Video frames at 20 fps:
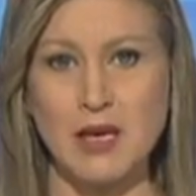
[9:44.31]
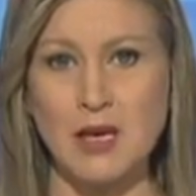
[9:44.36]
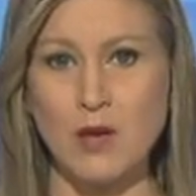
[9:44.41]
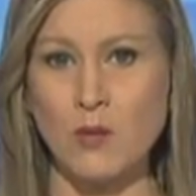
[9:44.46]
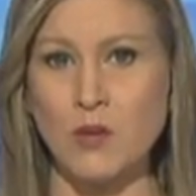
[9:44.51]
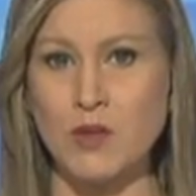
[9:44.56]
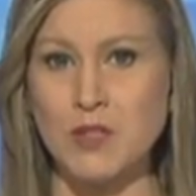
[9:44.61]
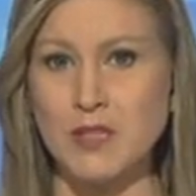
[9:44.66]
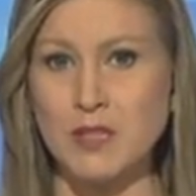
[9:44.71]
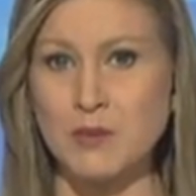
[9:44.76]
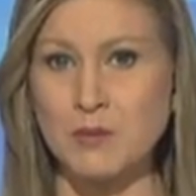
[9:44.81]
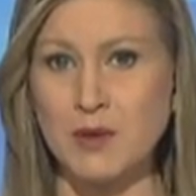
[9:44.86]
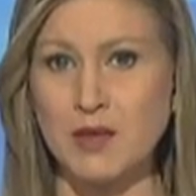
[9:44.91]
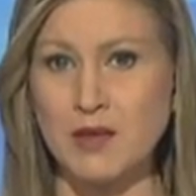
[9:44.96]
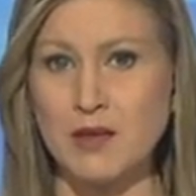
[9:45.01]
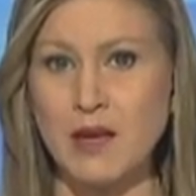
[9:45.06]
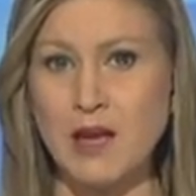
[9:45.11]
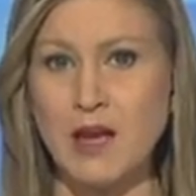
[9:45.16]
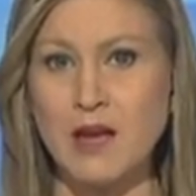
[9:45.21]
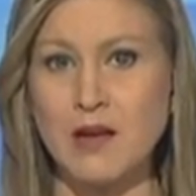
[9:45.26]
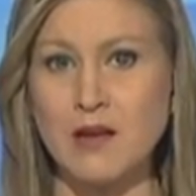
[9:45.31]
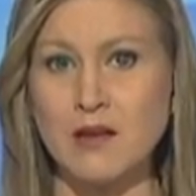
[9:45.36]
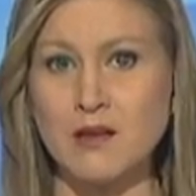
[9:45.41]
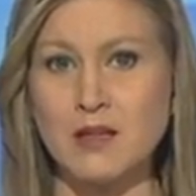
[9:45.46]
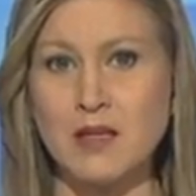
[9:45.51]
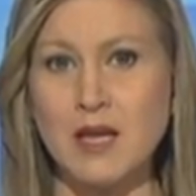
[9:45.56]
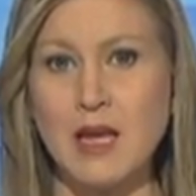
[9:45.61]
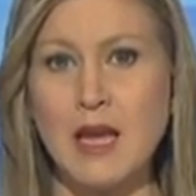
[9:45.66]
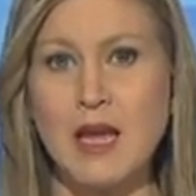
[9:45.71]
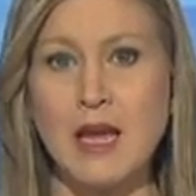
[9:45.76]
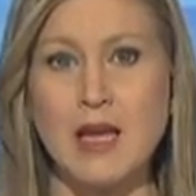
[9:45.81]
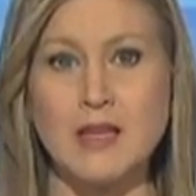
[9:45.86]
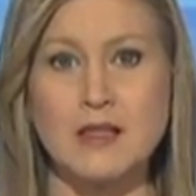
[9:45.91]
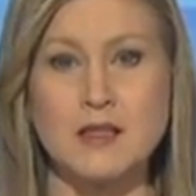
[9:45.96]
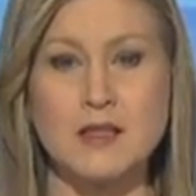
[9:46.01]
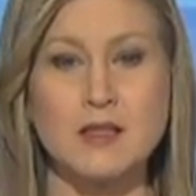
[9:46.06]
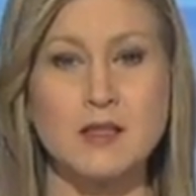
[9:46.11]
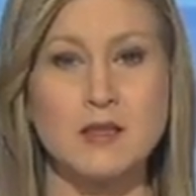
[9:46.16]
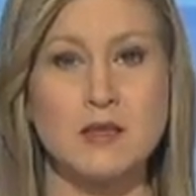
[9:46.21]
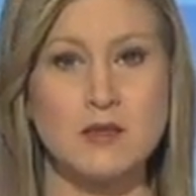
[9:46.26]
which is being held in
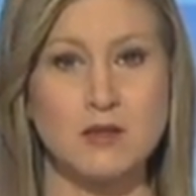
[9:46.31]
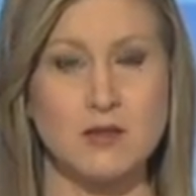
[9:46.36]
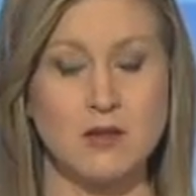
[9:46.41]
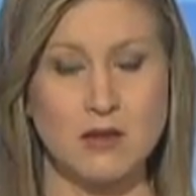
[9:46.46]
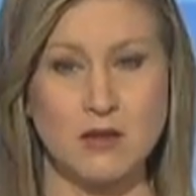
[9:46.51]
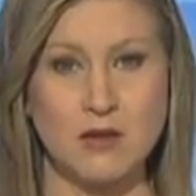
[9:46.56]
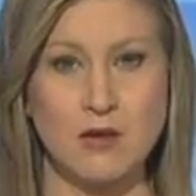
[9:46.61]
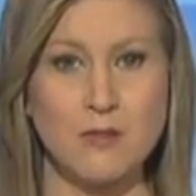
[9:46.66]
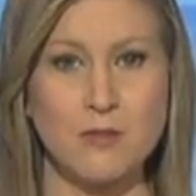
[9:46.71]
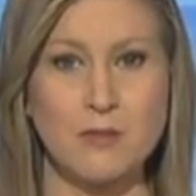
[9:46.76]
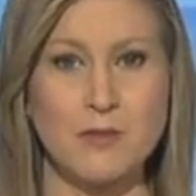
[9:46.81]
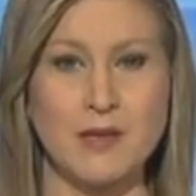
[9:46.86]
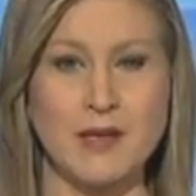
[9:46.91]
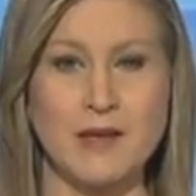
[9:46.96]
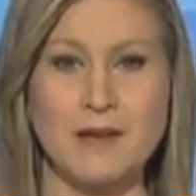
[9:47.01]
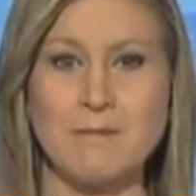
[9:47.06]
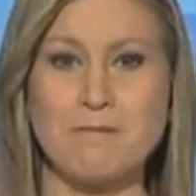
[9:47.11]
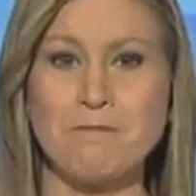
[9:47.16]
Skopje.